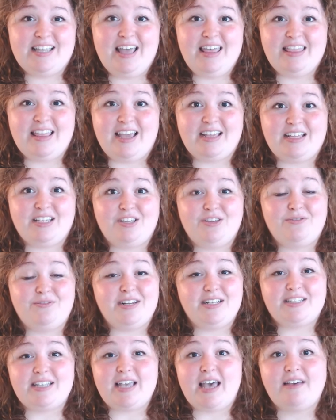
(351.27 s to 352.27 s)
that you
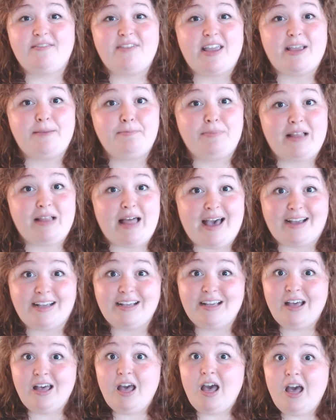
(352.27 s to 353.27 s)
need to have a black,